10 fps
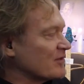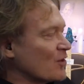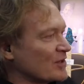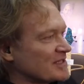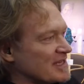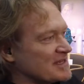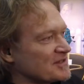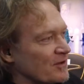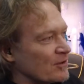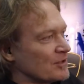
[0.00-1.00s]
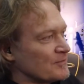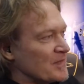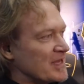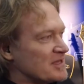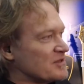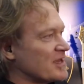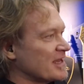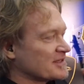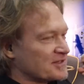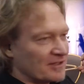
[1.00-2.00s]
even though it's E0,
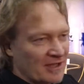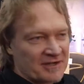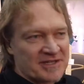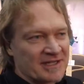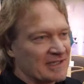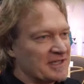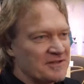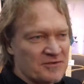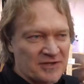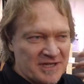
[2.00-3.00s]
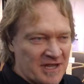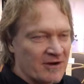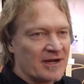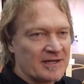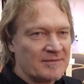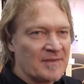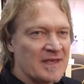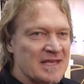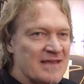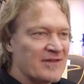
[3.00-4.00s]
it's still articulate. You can hear it.
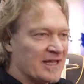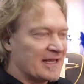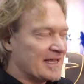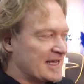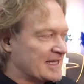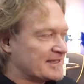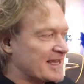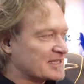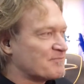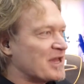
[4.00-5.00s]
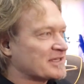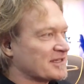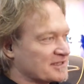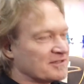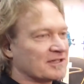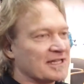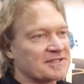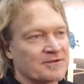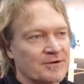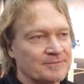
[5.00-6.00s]
Even in a dense mix, it still
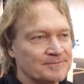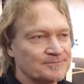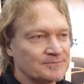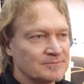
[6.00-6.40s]
cuts through.